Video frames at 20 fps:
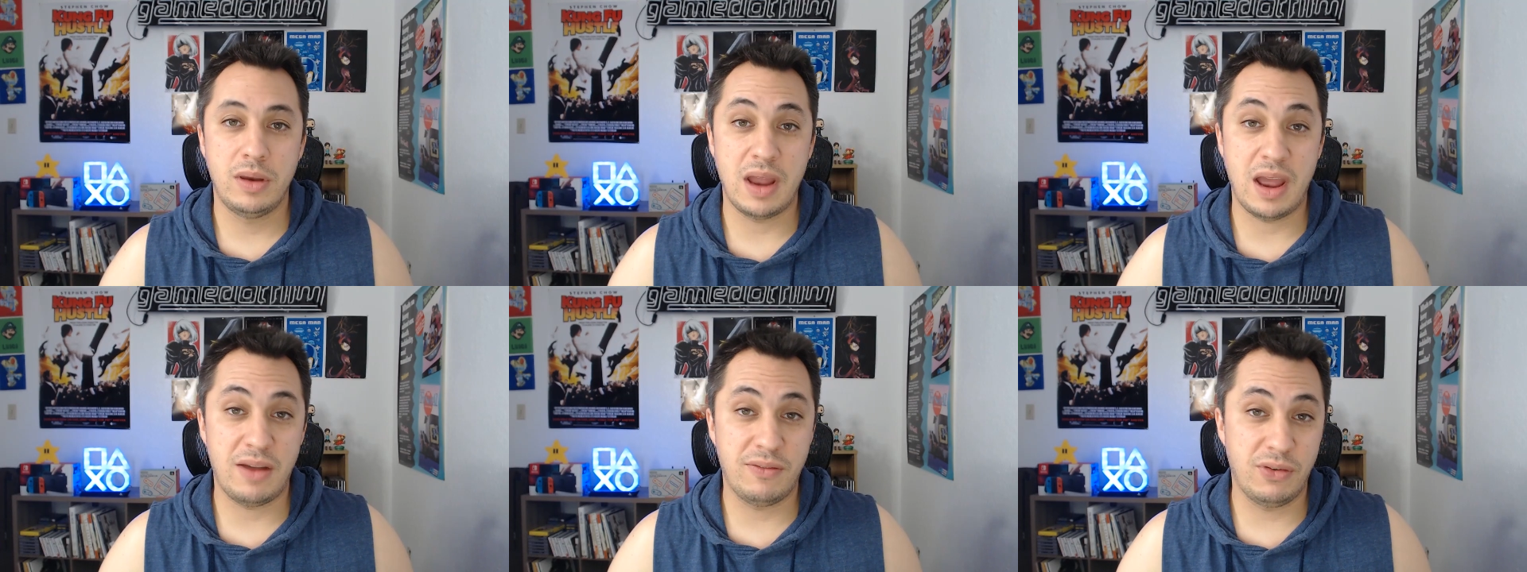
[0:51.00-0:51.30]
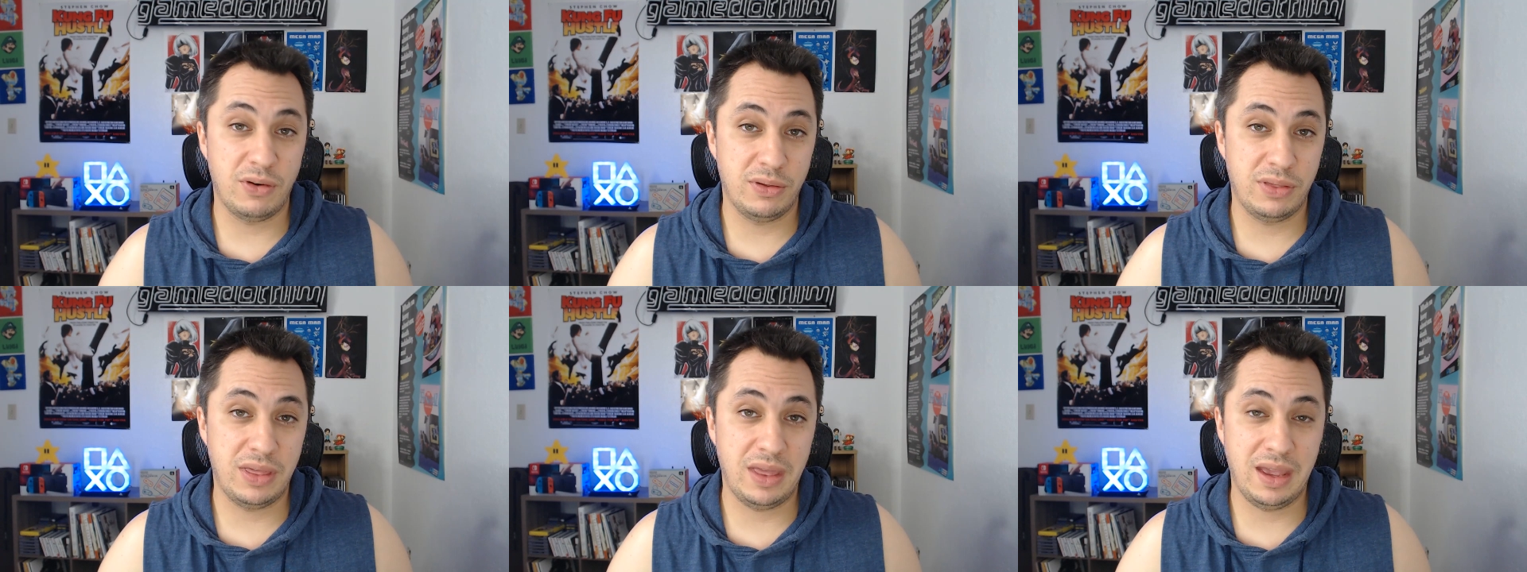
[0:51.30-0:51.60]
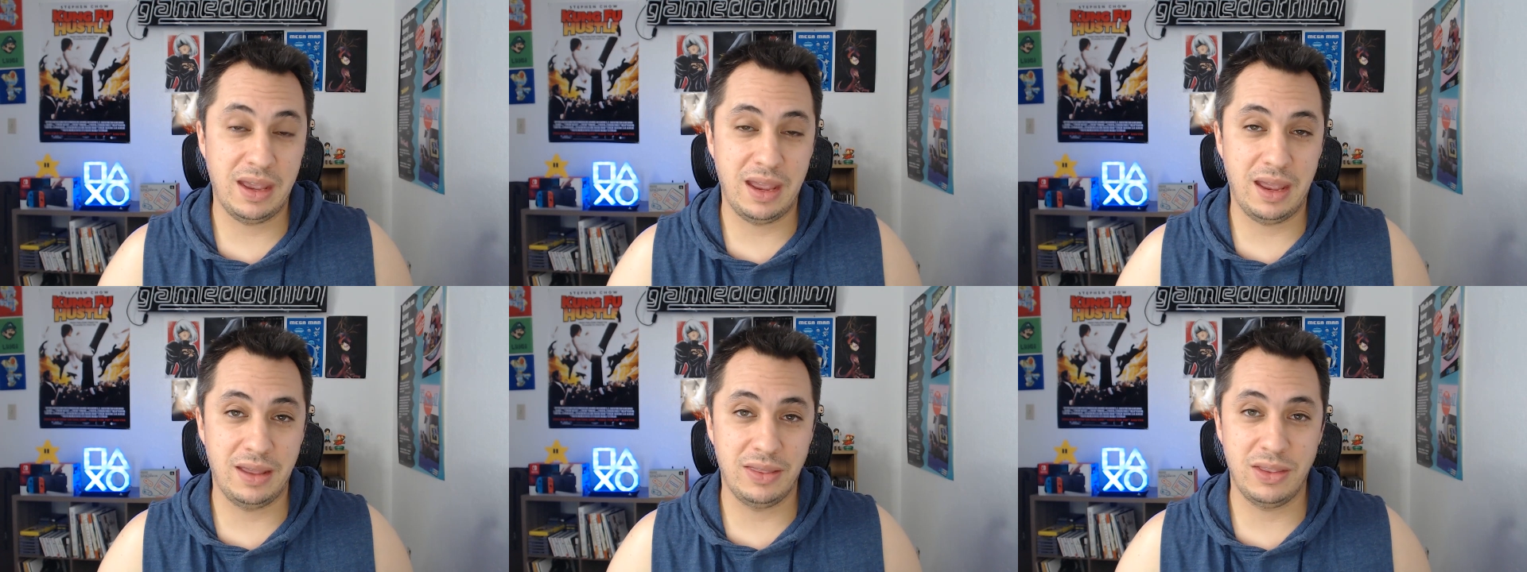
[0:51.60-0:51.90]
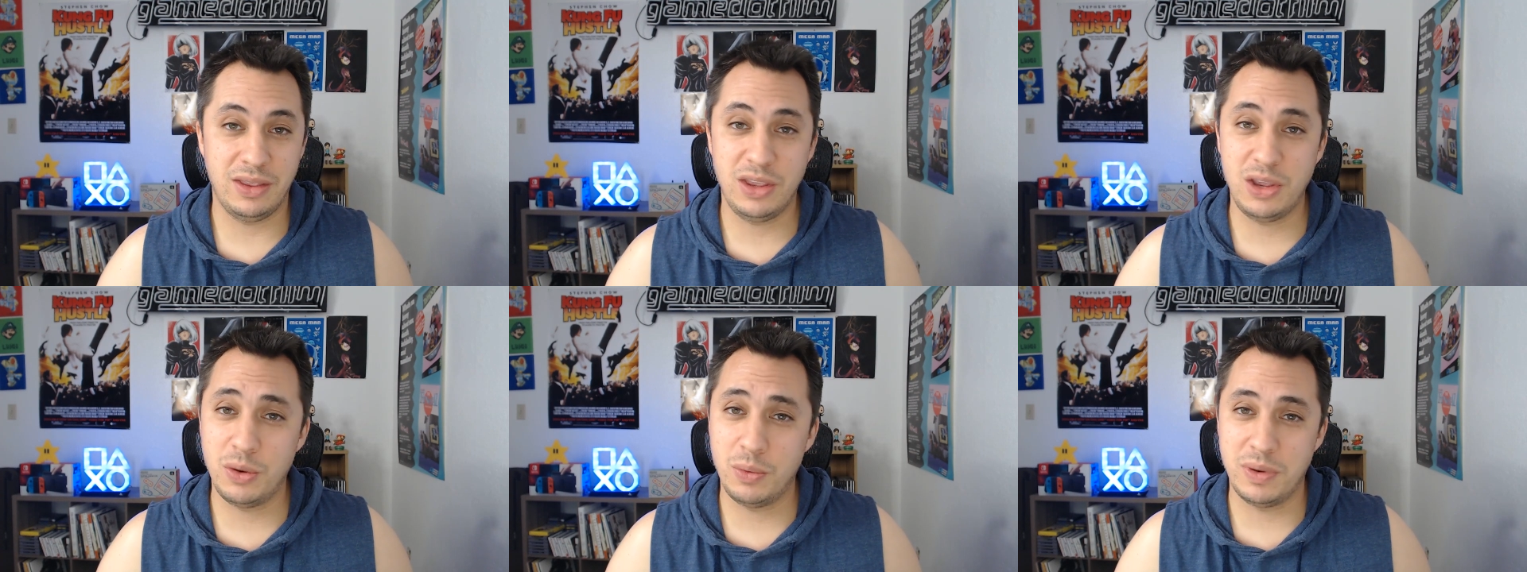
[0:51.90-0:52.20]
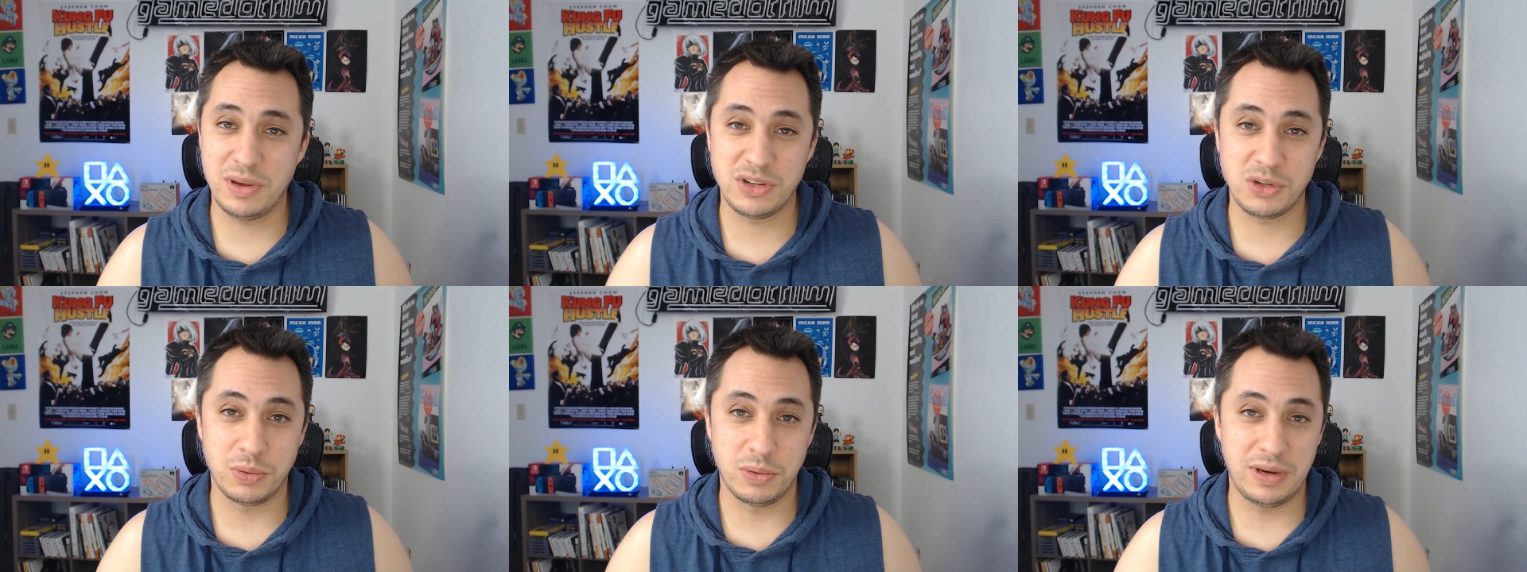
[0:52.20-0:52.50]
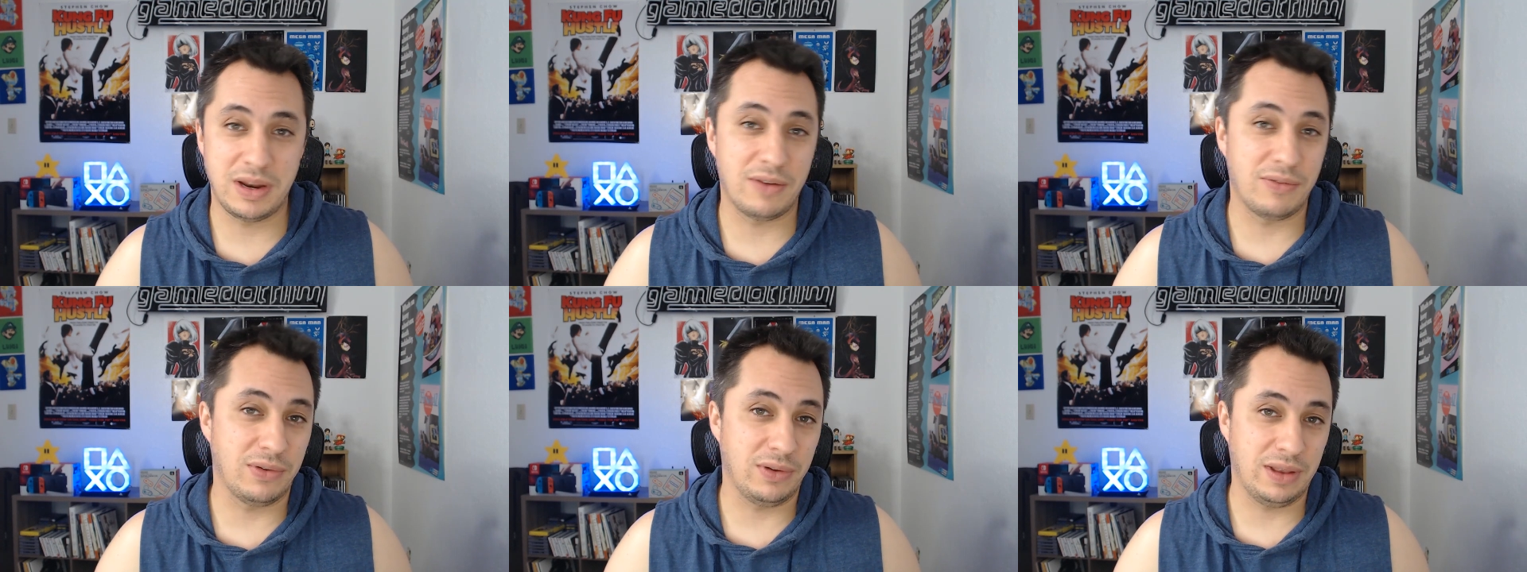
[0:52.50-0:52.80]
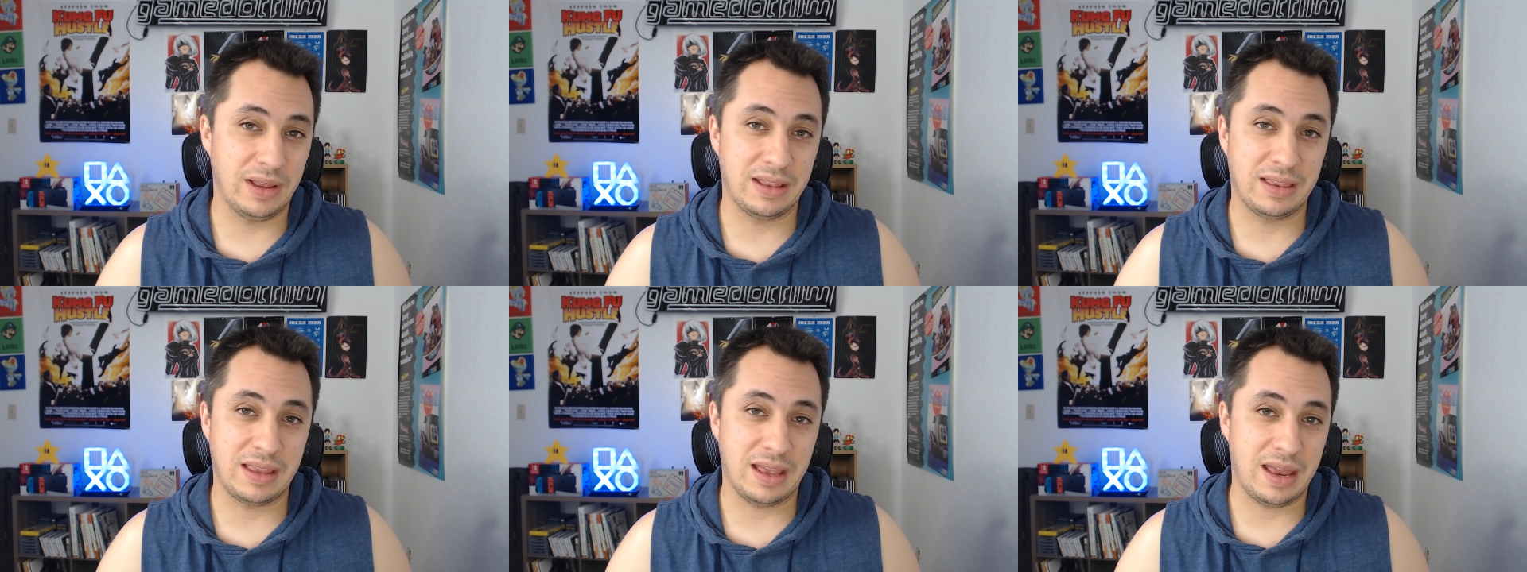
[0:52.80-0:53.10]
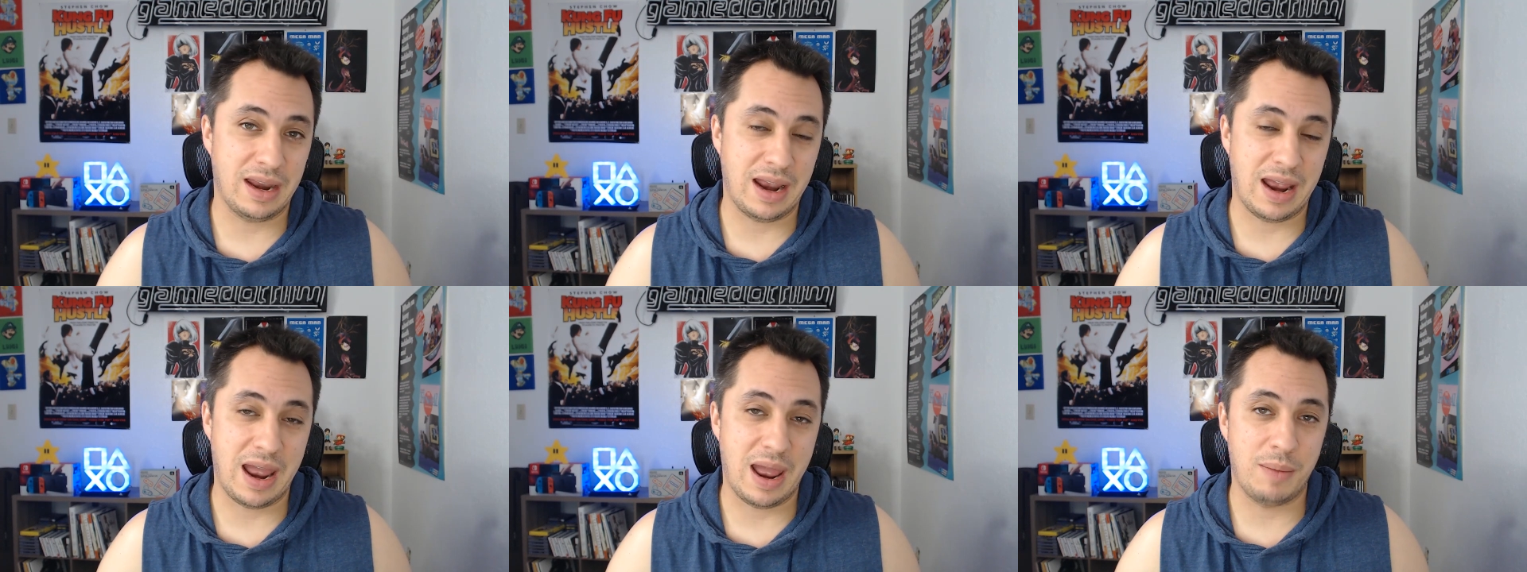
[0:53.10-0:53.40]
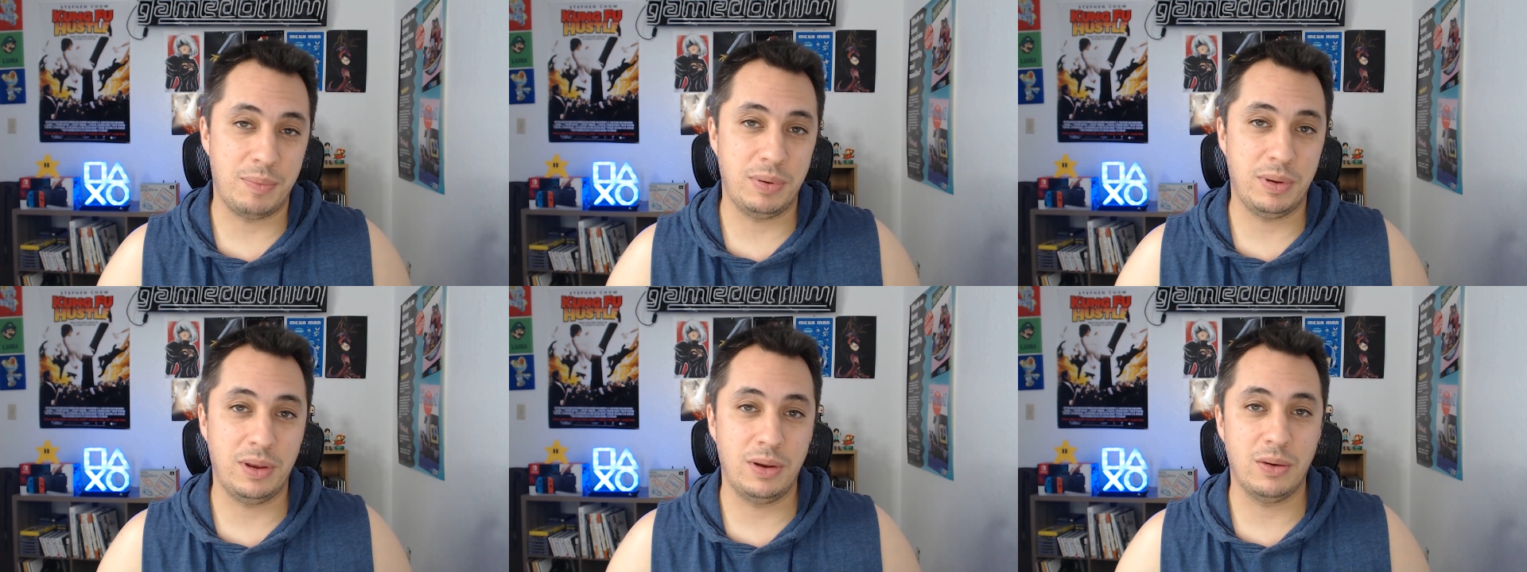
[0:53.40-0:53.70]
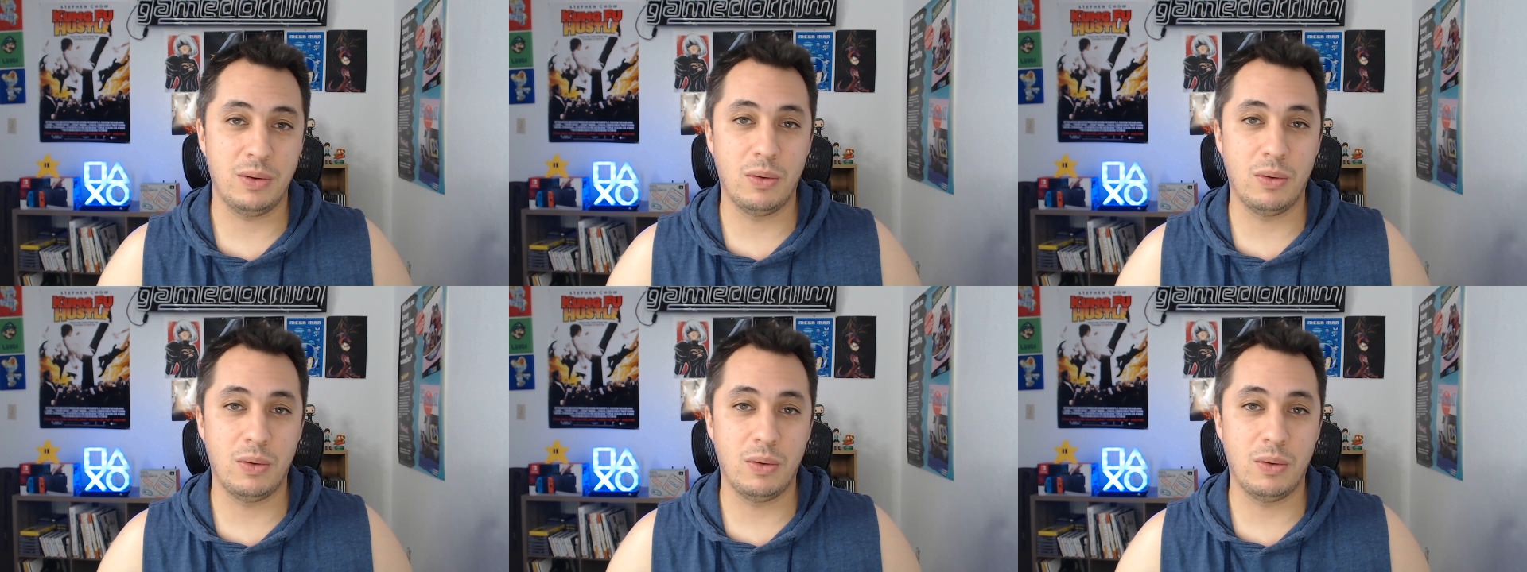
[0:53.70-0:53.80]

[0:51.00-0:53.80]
if you're thinking the U.S. will never let that happen,